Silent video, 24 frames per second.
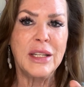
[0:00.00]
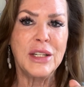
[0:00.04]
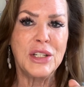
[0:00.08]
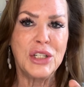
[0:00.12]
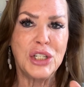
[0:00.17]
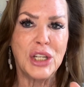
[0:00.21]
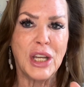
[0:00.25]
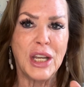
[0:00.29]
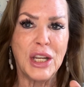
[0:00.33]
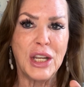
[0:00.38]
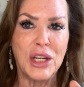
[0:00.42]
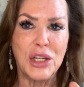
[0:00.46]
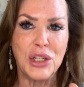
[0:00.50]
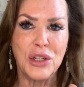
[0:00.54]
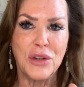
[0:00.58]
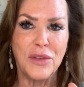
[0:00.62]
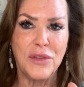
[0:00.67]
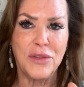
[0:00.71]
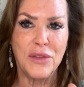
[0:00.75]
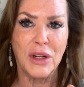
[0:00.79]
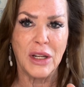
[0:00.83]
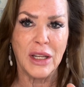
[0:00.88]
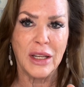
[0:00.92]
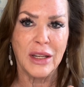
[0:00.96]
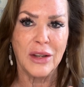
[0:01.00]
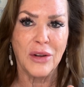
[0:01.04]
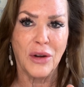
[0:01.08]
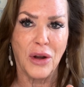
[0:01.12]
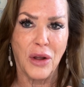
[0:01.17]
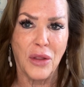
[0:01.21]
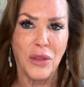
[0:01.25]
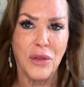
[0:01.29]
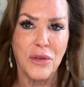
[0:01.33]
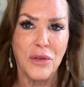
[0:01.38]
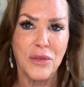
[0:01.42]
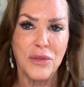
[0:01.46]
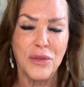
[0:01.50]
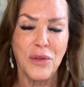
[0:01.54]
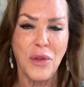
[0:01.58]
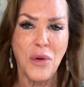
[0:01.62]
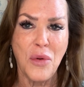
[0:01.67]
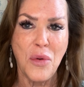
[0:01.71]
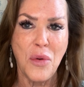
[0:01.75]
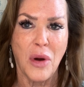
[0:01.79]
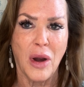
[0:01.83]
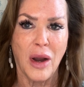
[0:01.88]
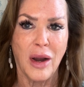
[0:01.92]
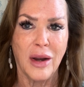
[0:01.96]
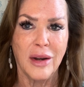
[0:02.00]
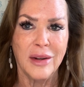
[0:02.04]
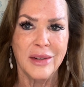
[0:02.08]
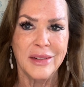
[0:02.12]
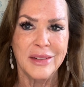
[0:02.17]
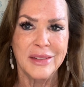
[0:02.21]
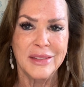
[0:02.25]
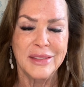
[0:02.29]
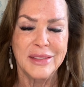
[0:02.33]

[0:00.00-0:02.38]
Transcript: to change your footing on the floor.